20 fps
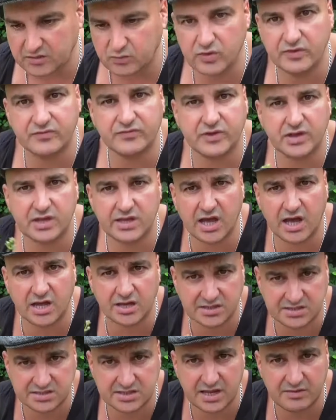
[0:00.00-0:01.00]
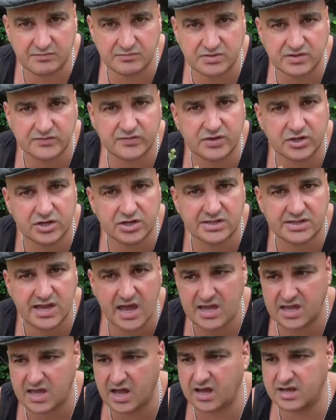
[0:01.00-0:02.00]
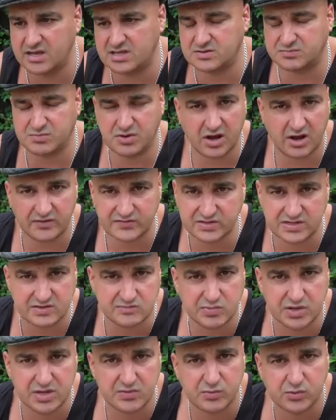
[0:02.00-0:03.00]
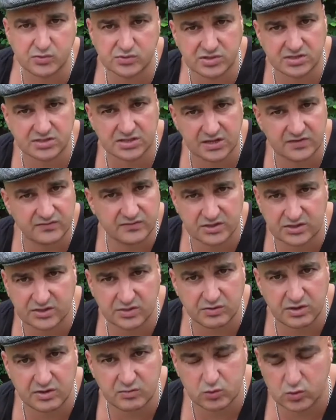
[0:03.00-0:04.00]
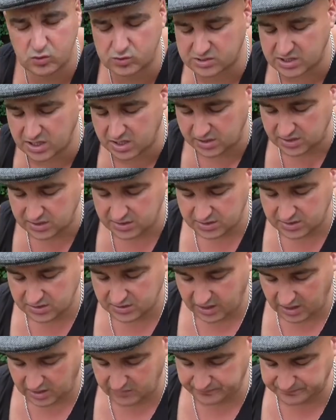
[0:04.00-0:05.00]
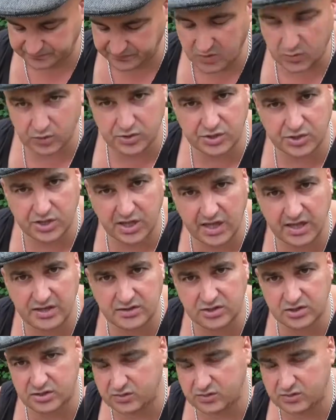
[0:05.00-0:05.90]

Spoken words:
with the younger stems if you're going to take cuttings, but I've seen people successfully do it in water. What you can